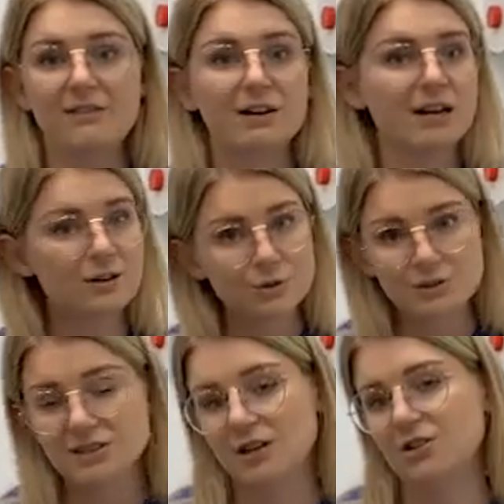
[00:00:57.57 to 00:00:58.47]
have
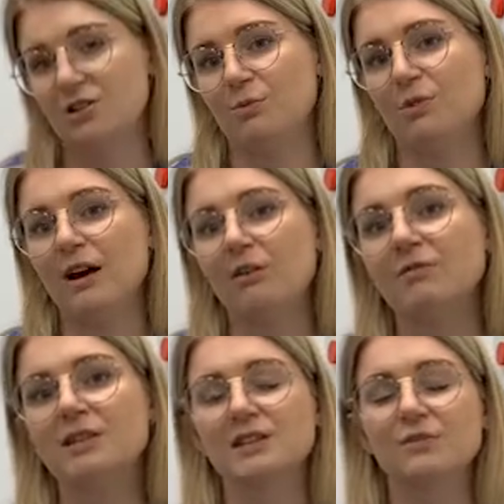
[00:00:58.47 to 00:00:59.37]
clinical discussion
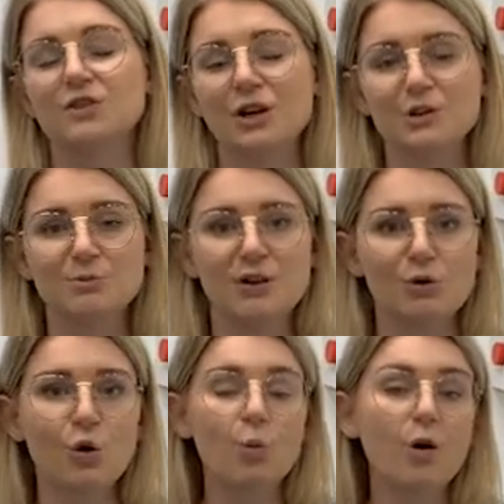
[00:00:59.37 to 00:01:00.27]
without risk of
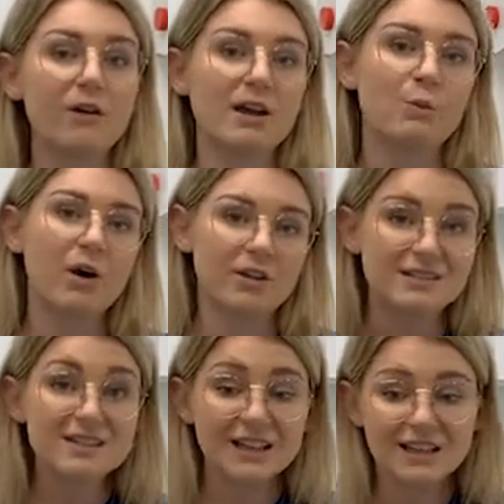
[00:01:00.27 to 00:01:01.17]
judgment or worrying what
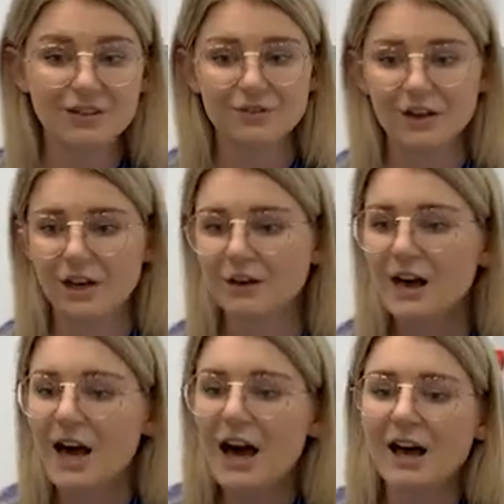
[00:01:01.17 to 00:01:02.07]
others think of
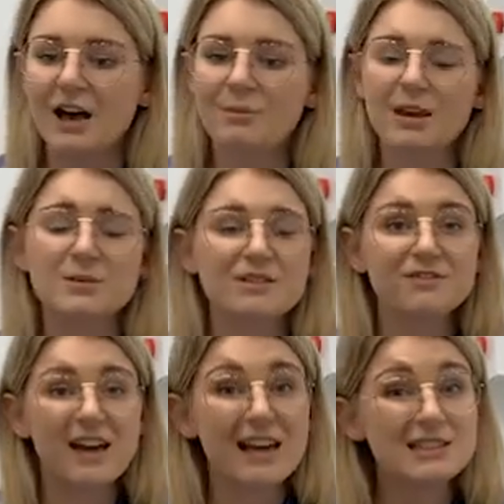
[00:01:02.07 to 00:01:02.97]
you. It was a
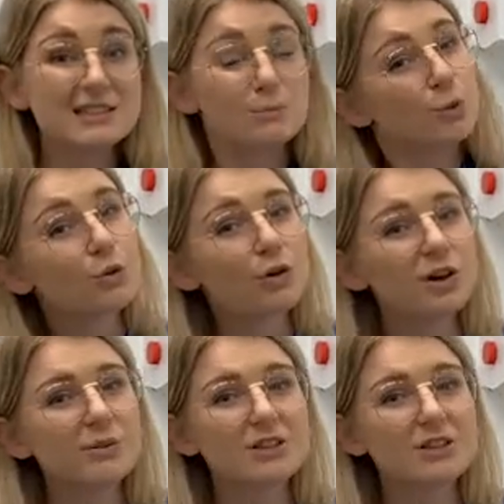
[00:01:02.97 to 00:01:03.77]
fairly small group,